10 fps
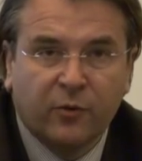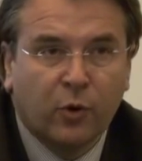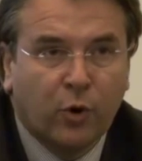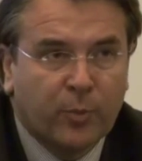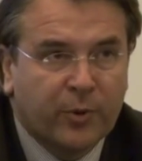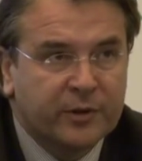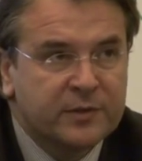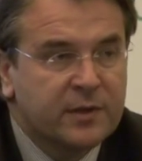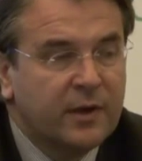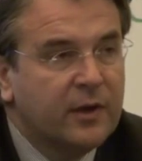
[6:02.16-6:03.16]
for
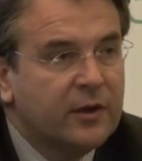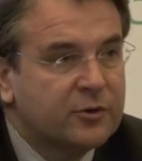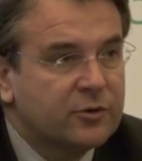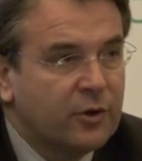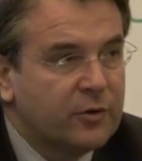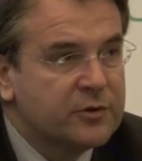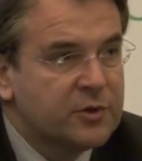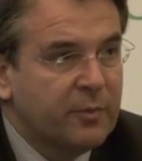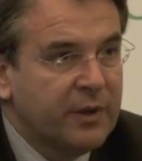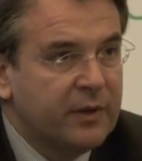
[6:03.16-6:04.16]
corporates should
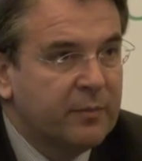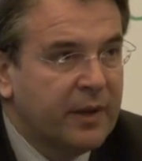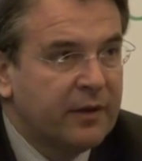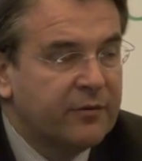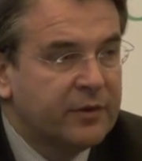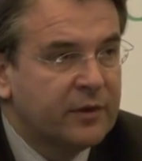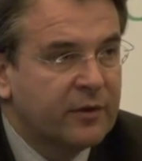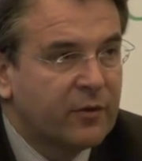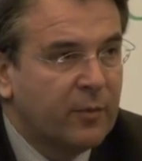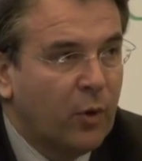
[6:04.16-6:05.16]
also be
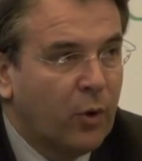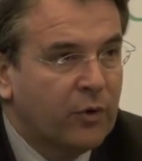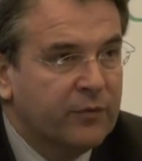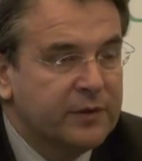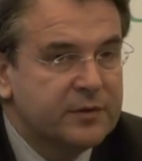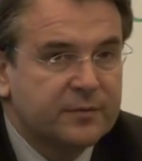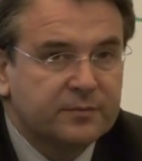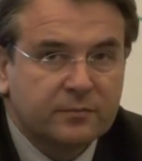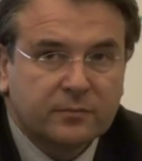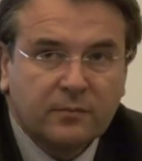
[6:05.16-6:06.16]
benefiting from all of this
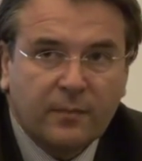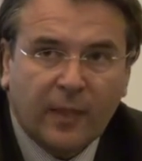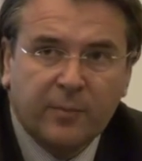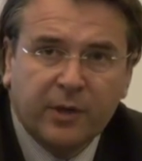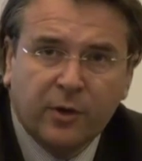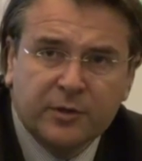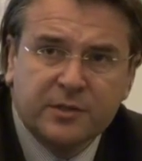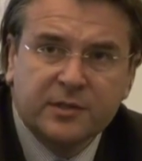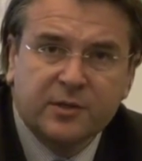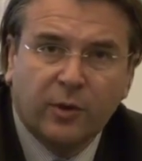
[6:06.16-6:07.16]
because
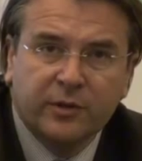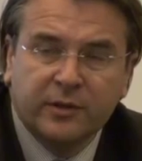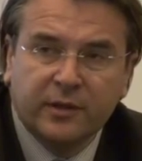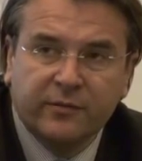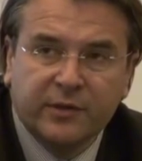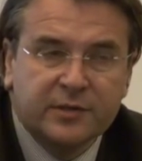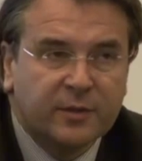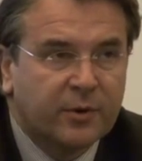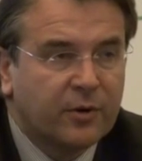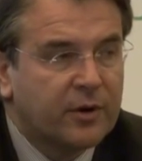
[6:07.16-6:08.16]
this quantitative
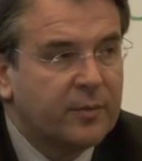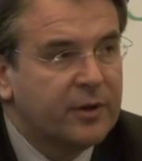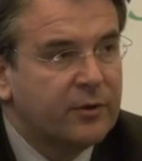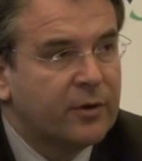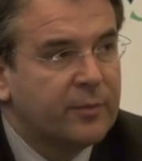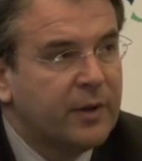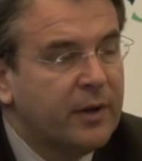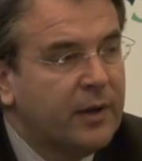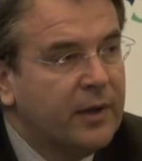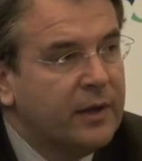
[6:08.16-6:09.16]
easing program in Europe
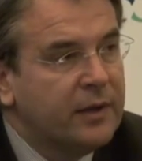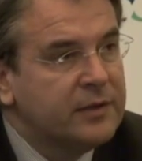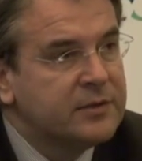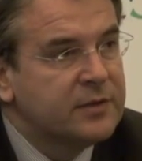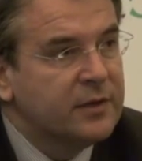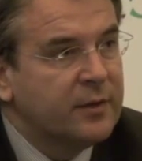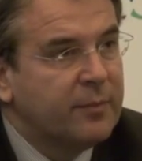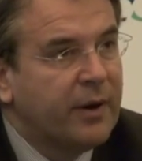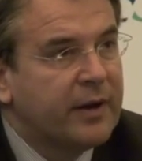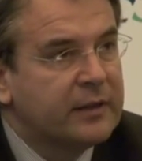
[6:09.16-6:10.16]
is uh,
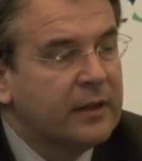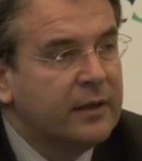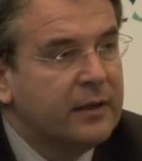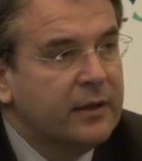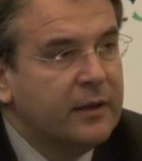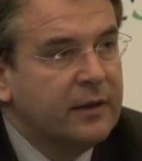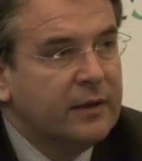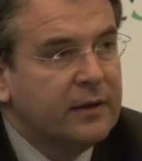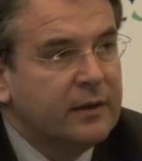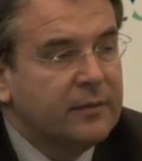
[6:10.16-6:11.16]
partly
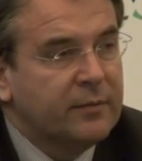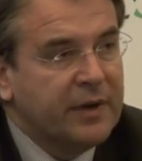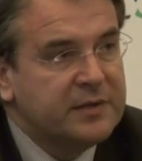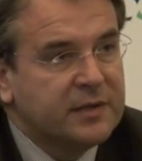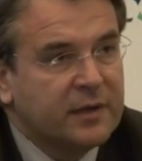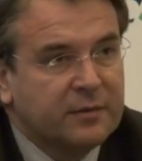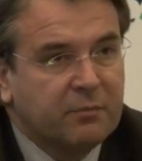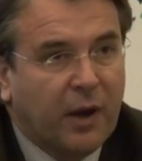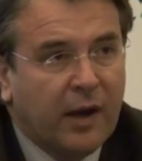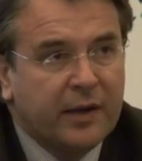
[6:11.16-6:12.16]
uh, basically
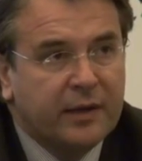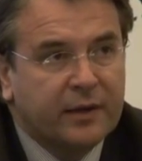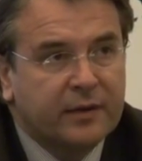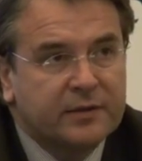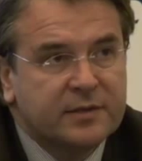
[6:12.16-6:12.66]
buying